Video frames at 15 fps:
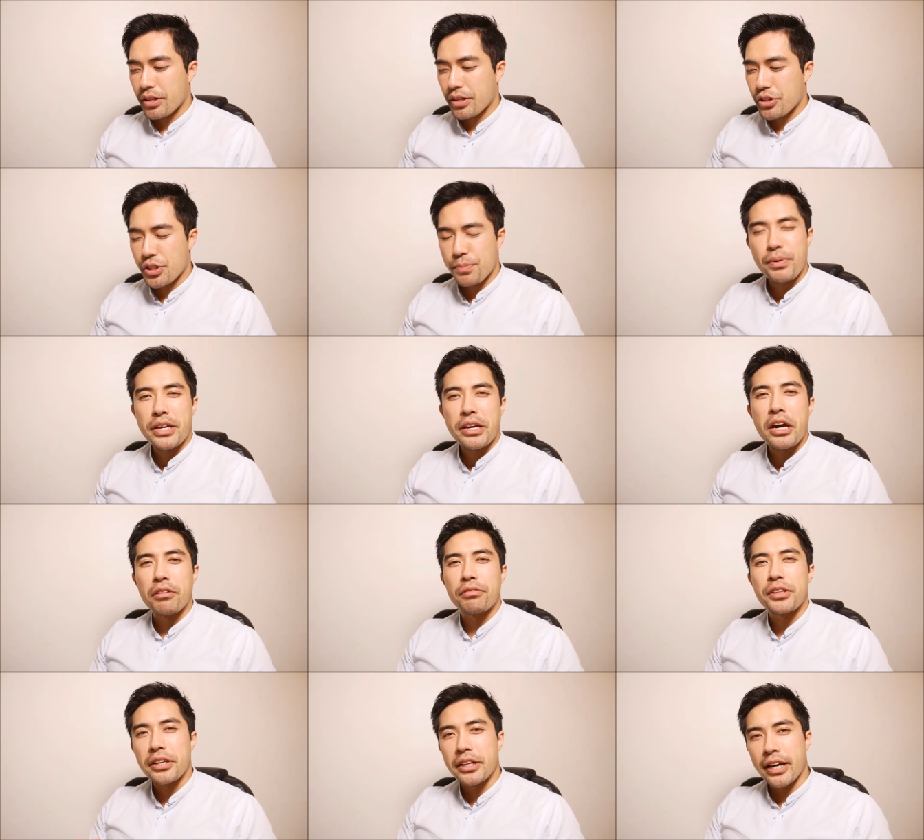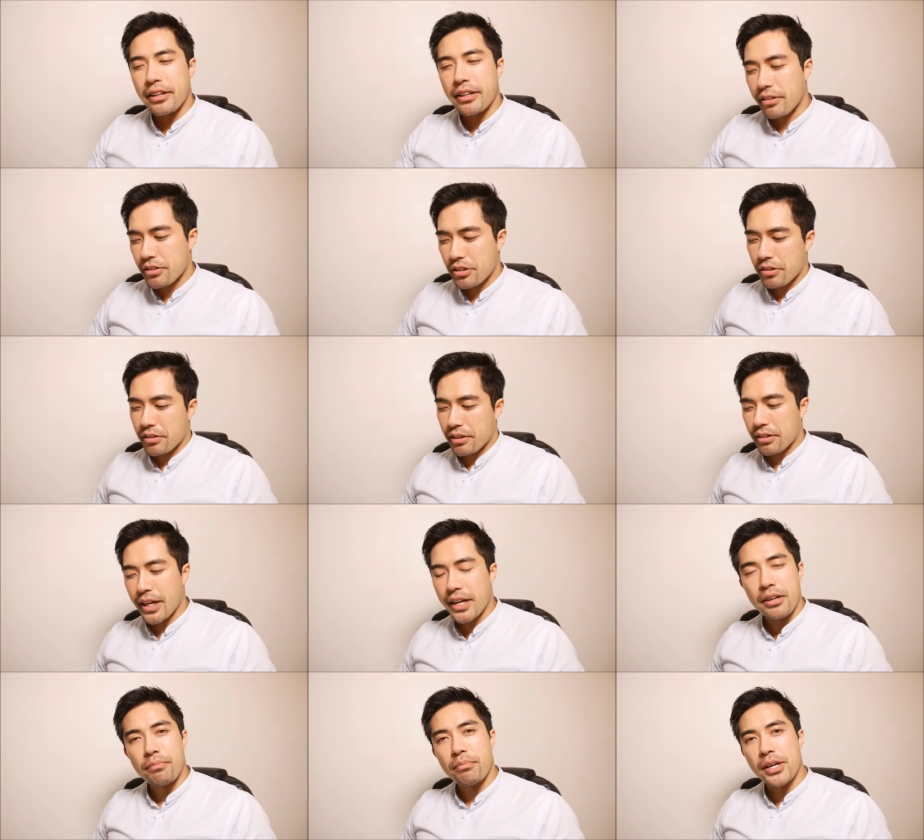just being healthy, okay? So, yeah,
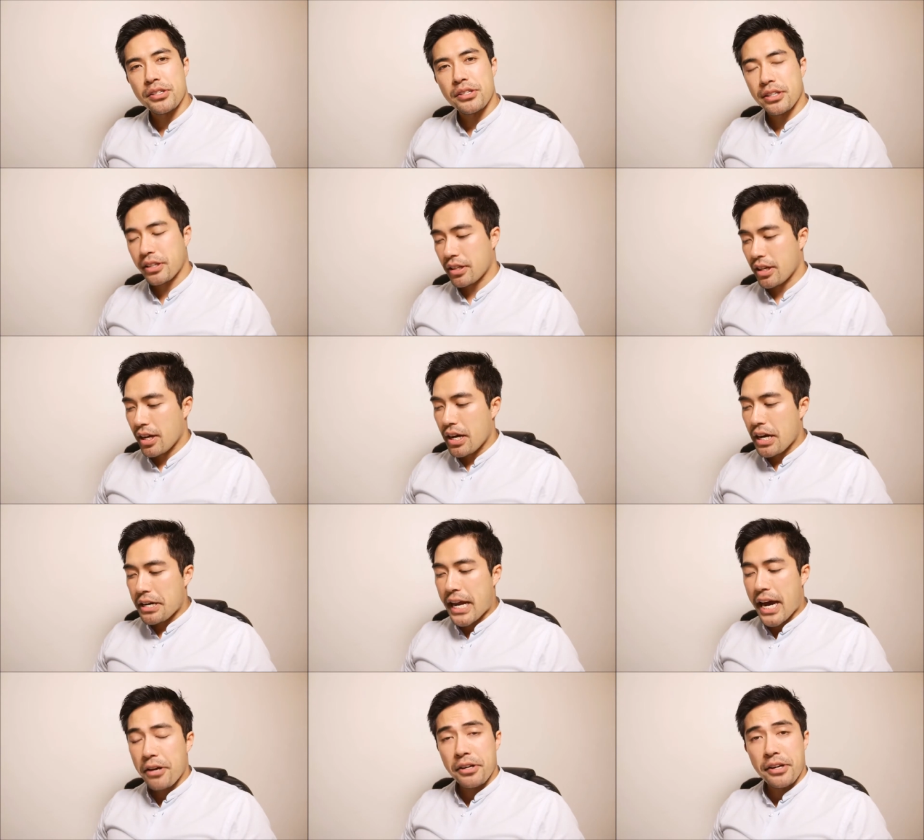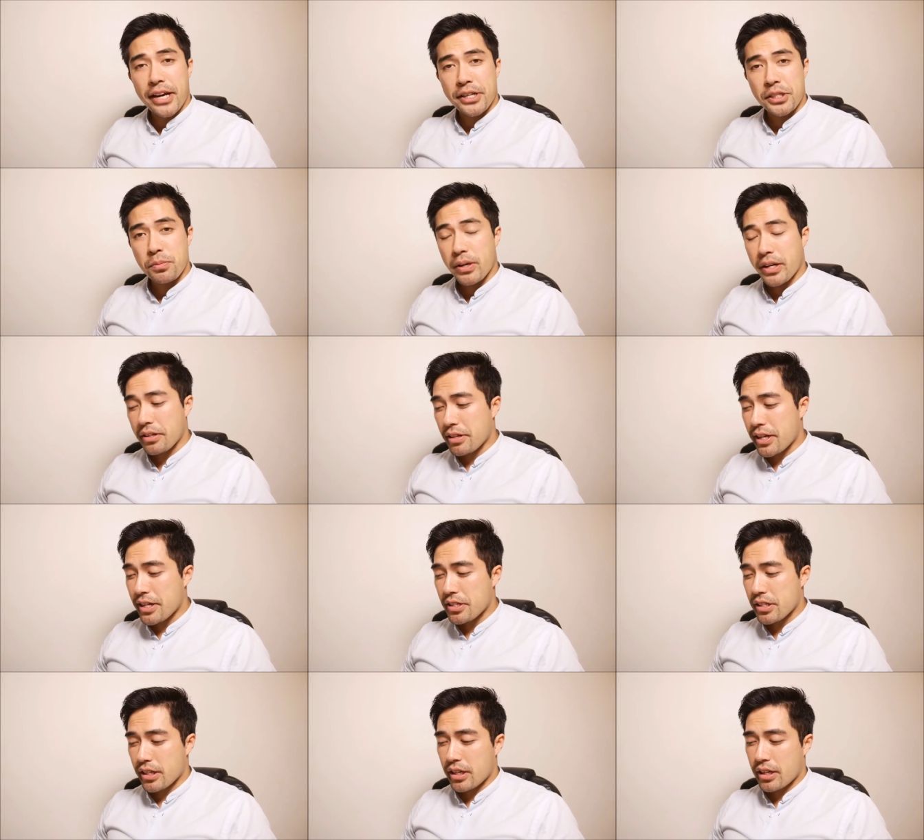basically. Now, the next one
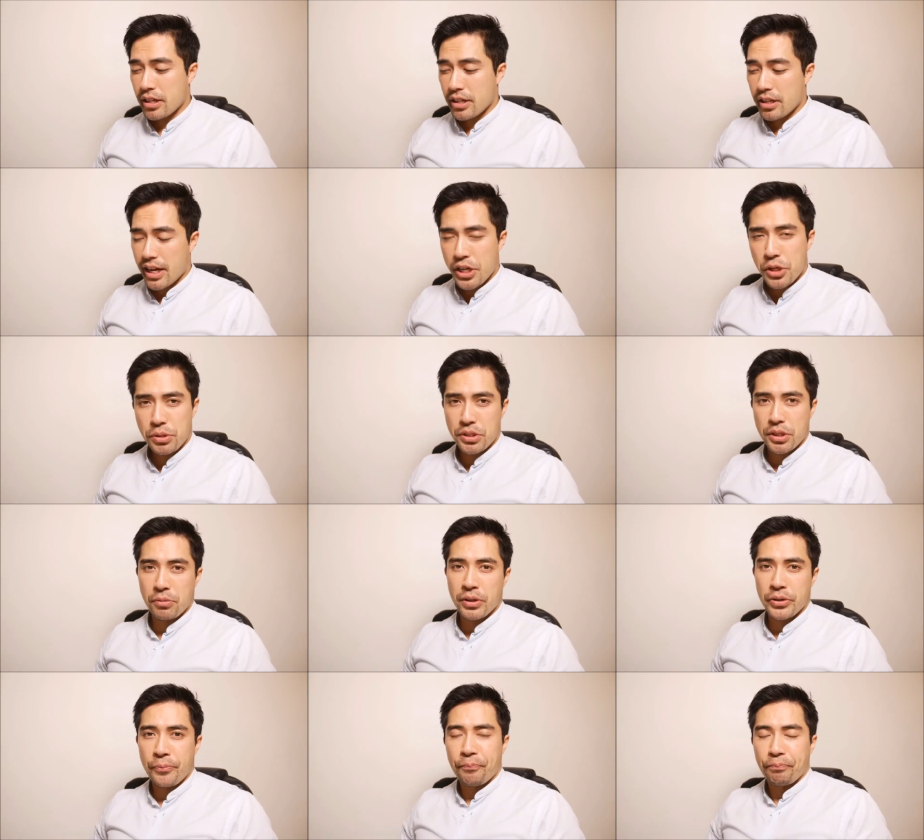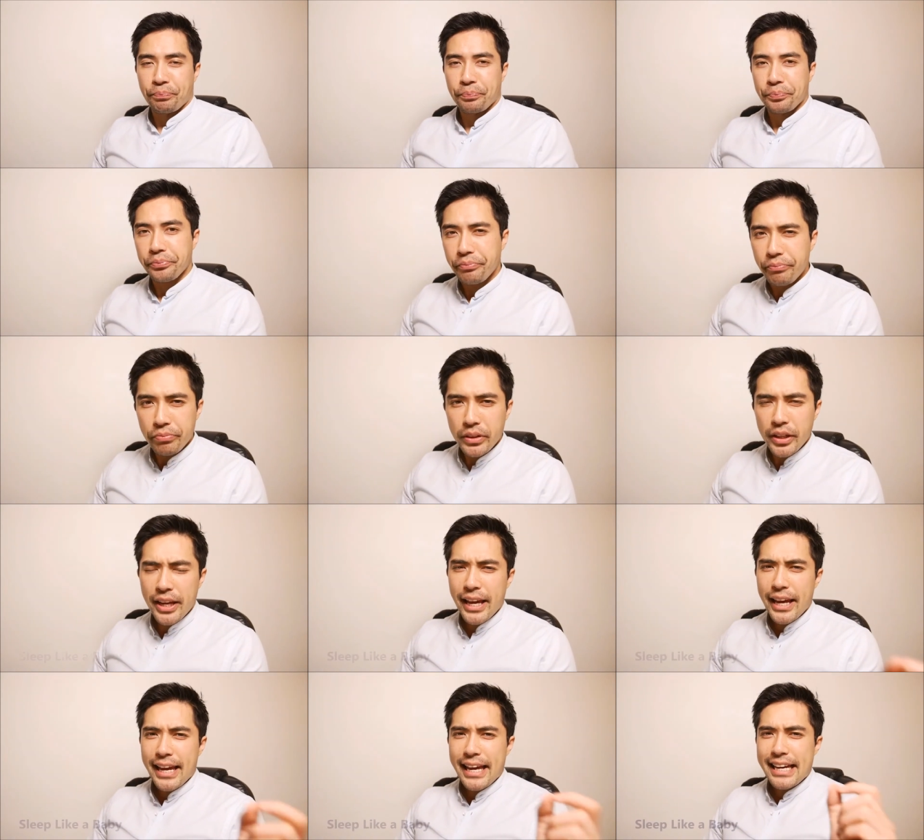is an uh, interesting one.
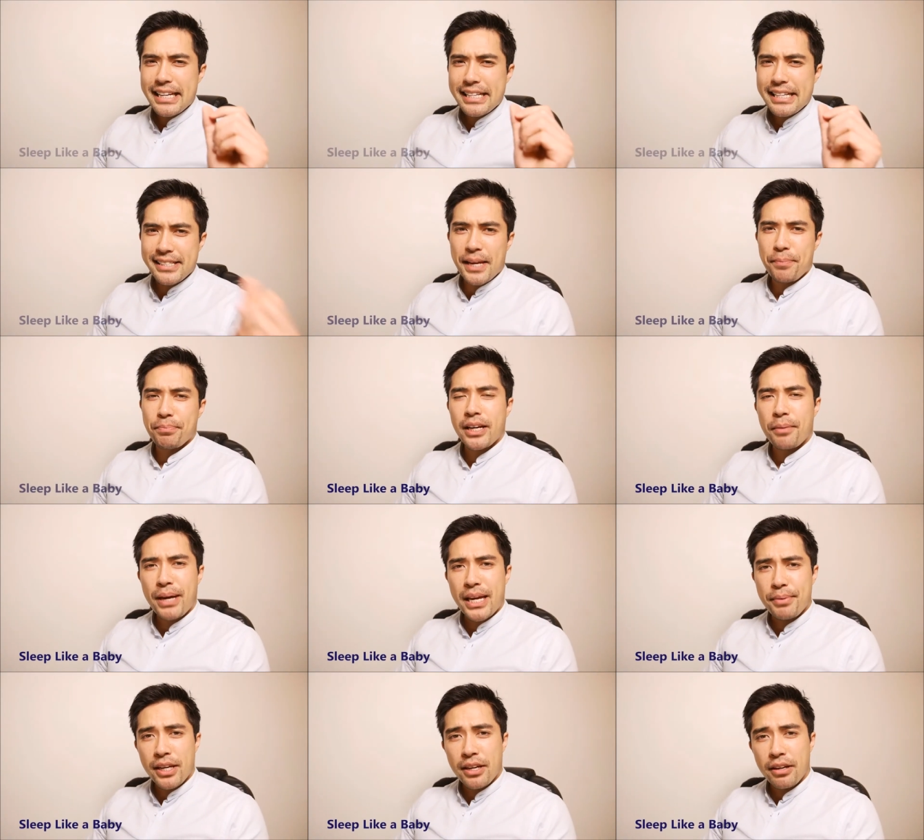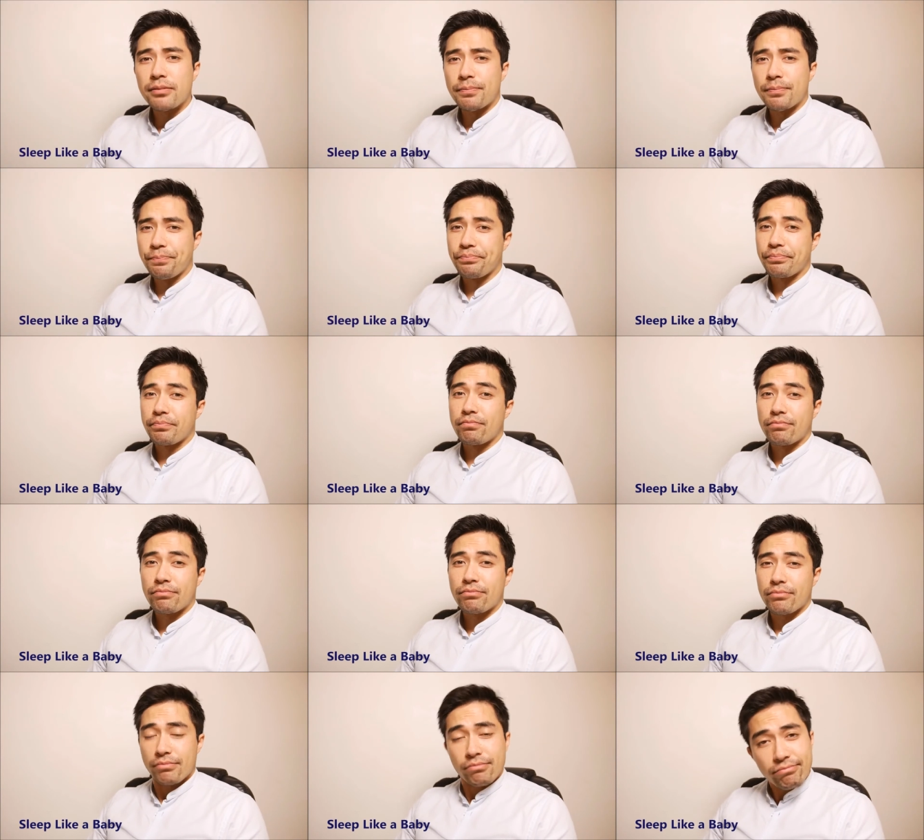Sleep like a baby,
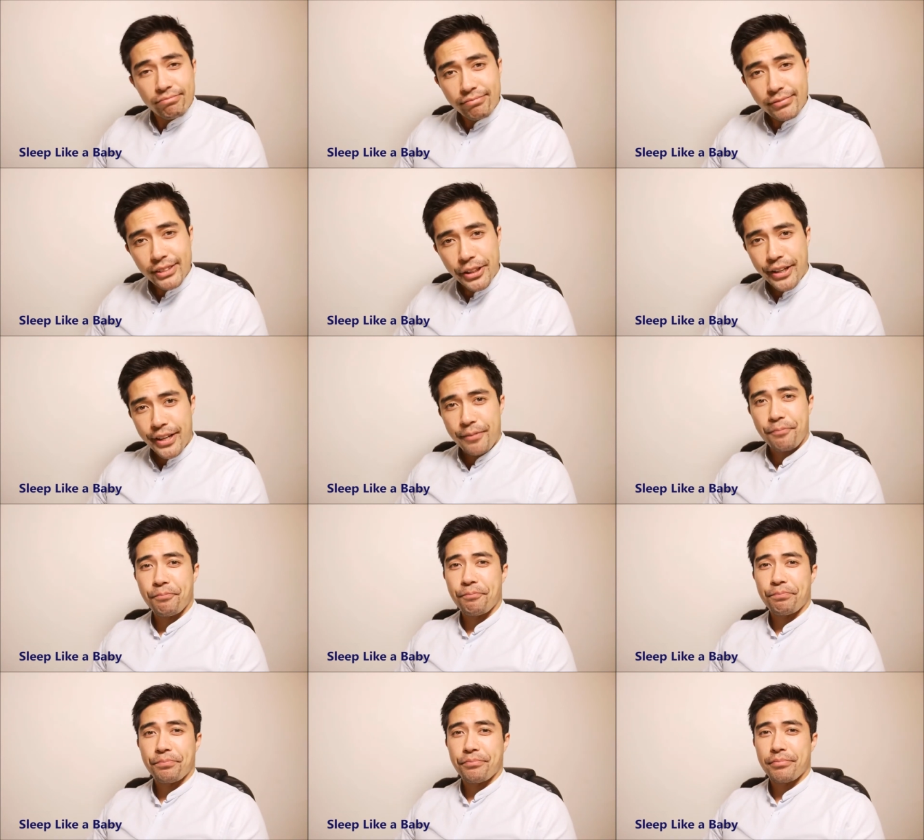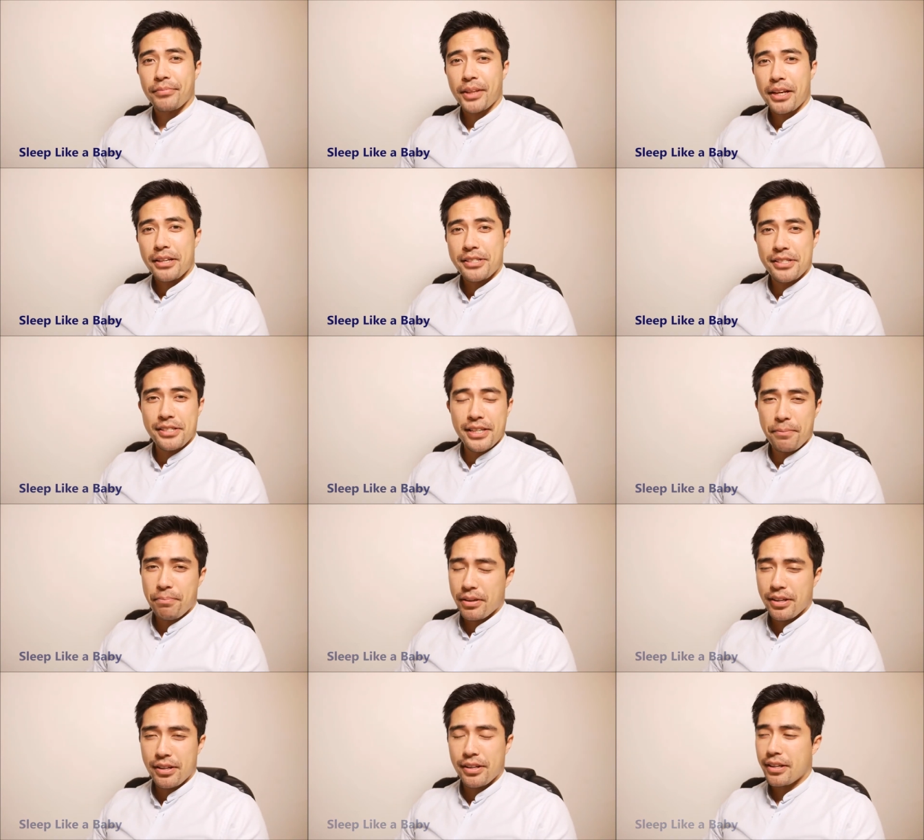okay? Sleep
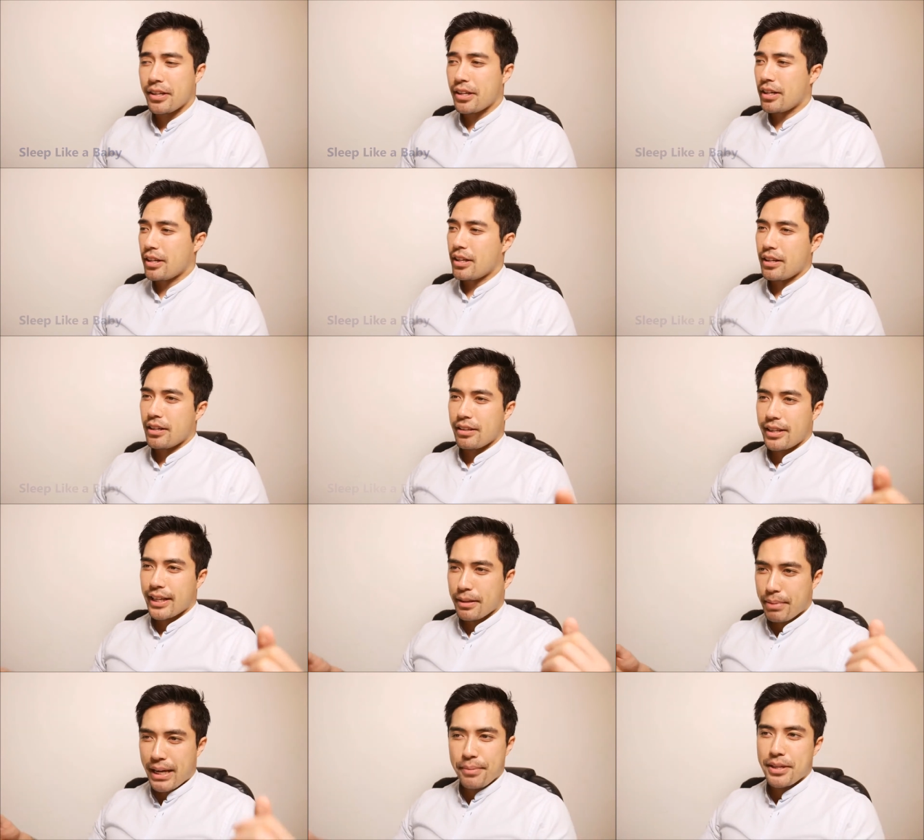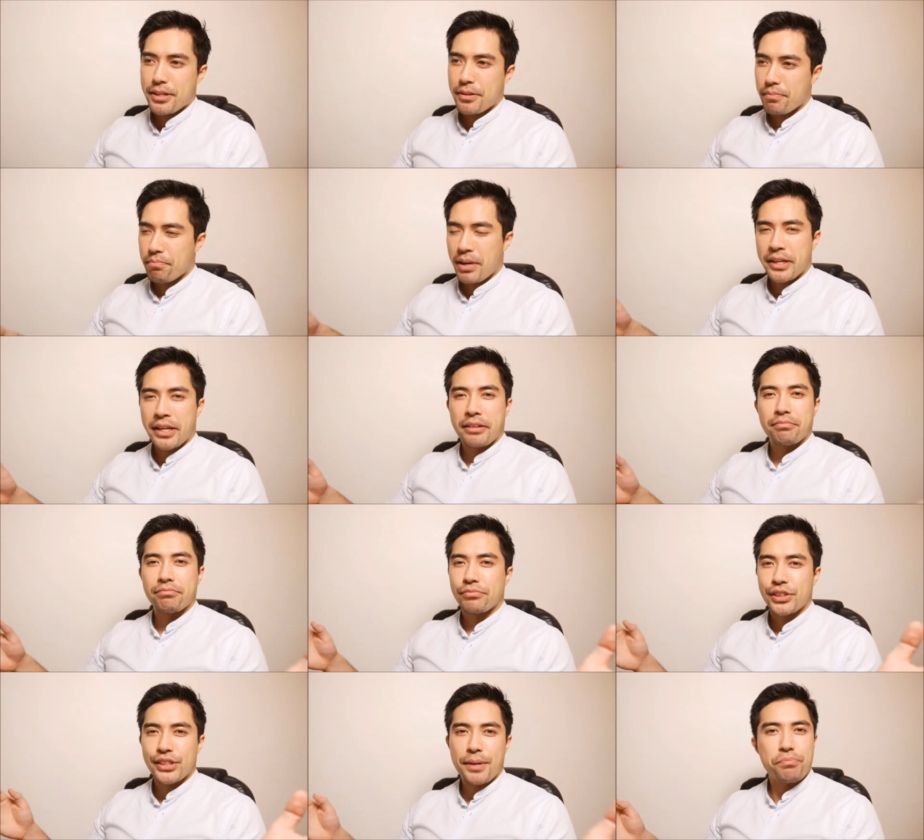like a baby, meaning
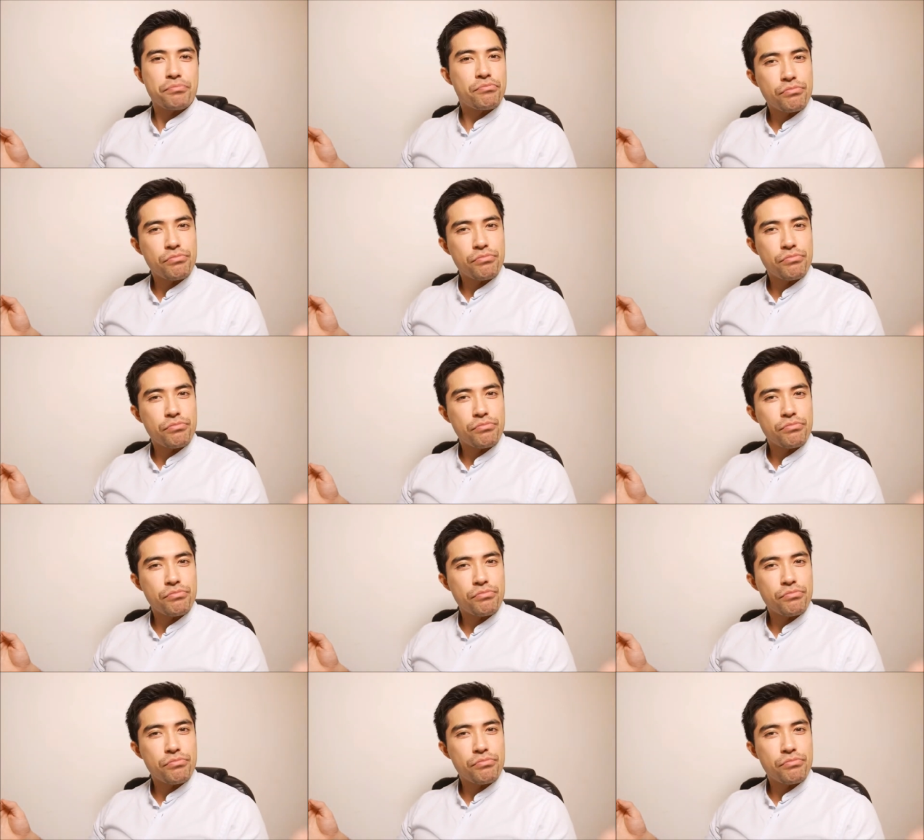sleep